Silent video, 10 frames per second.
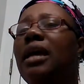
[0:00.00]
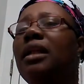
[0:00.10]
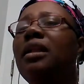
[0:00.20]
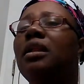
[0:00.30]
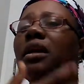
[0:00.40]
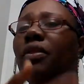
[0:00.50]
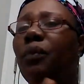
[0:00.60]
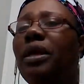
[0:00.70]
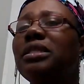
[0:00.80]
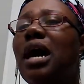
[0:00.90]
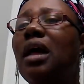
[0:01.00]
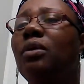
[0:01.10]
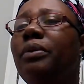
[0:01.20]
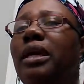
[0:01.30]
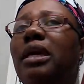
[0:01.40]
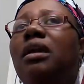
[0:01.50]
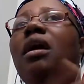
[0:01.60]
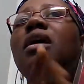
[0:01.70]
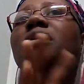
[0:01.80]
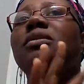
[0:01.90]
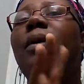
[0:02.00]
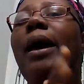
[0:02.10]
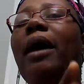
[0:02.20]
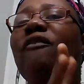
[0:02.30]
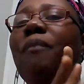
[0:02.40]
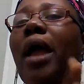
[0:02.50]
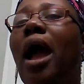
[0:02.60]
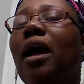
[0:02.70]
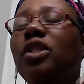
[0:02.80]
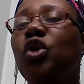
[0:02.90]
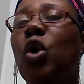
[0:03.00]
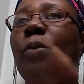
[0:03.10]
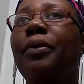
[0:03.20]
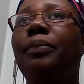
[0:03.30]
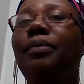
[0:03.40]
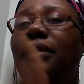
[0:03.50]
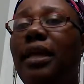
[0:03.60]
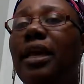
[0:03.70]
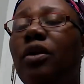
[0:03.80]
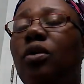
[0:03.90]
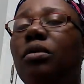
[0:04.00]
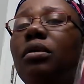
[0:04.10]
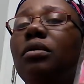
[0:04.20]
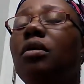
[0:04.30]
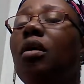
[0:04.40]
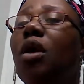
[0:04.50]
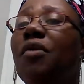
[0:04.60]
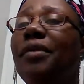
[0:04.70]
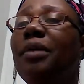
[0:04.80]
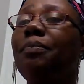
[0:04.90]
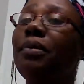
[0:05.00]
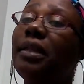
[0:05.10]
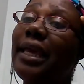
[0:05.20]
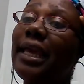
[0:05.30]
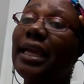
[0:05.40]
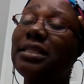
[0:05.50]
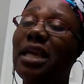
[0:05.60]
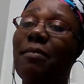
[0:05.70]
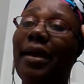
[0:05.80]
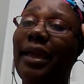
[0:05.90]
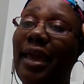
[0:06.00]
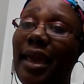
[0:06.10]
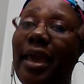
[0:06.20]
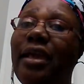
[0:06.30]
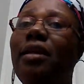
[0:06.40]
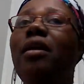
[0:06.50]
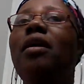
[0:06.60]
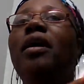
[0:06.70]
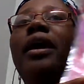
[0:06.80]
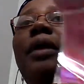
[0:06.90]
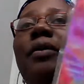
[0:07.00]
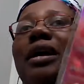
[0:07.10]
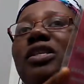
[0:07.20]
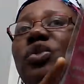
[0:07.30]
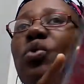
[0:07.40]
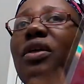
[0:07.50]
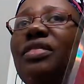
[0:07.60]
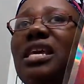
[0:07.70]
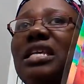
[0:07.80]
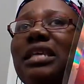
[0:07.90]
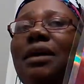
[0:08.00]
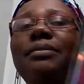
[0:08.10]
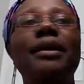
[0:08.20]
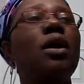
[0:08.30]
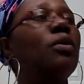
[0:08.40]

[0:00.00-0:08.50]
and then another week to Halloween. So I have my October planner already planned in my head. And when I saw these, I was like,